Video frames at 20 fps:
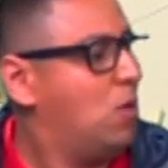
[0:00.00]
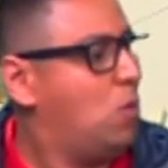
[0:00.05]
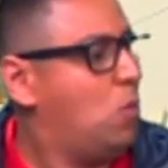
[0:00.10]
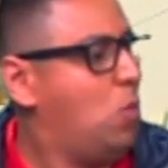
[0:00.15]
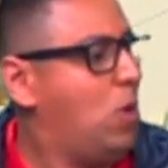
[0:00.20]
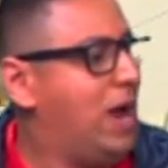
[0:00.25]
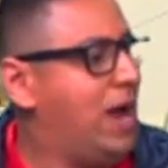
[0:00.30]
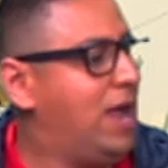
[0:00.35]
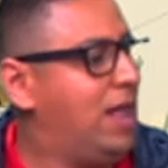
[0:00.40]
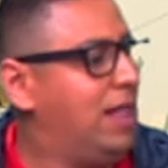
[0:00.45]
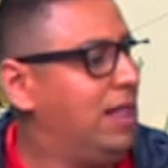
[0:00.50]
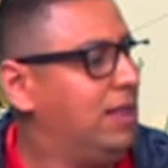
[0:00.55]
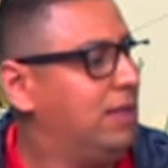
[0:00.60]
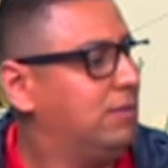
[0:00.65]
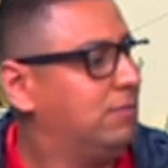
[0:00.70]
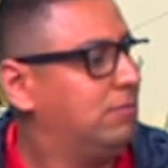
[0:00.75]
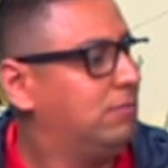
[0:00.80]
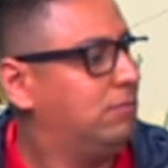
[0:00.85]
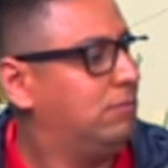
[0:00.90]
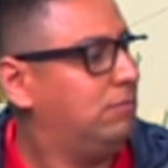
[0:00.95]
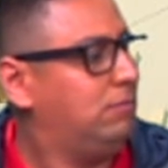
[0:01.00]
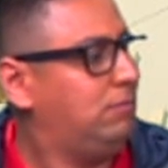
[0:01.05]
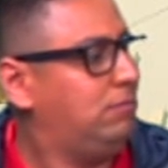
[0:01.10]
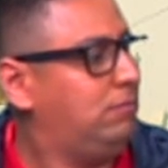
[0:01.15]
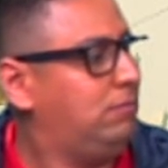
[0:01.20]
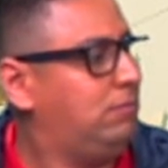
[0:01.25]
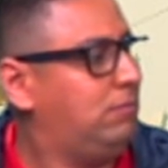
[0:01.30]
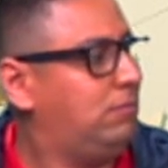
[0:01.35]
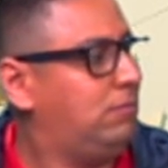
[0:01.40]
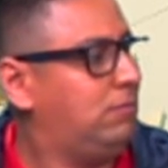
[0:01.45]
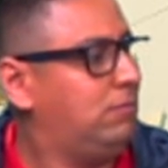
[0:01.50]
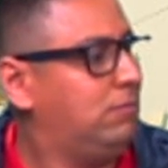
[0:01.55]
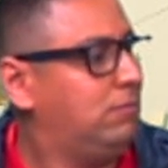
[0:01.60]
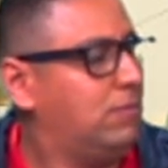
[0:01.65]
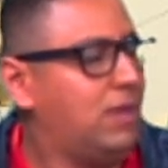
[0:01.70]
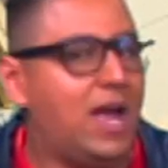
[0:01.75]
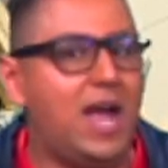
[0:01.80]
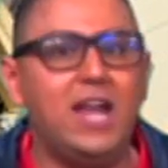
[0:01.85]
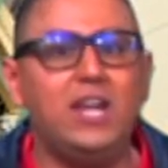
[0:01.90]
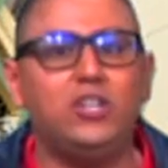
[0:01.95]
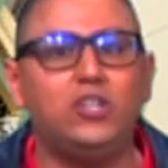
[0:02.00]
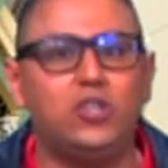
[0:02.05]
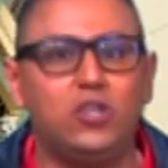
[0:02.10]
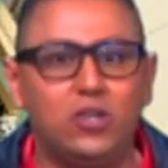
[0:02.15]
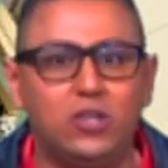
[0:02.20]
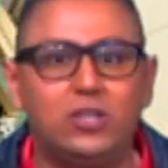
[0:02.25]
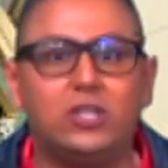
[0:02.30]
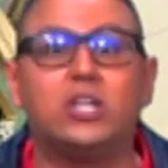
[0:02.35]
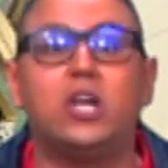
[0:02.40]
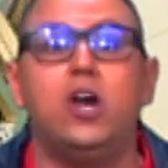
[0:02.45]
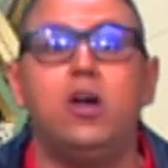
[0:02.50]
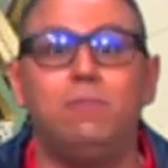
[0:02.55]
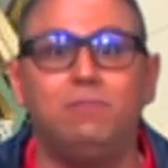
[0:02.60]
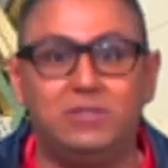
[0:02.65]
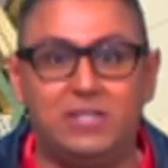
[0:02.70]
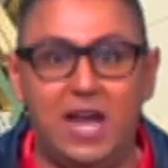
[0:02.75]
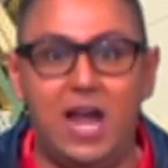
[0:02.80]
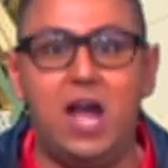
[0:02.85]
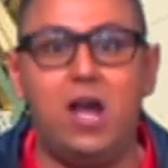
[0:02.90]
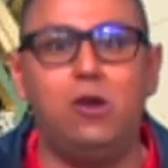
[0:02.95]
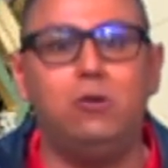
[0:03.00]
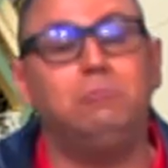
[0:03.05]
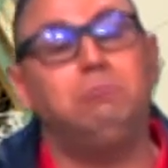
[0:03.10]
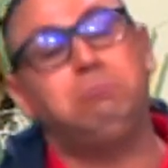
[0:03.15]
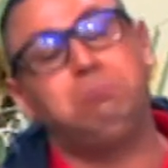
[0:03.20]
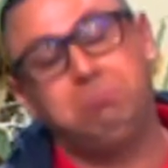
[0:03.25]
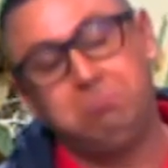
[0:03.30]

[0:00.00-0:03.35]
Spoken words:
Well, I should calm down.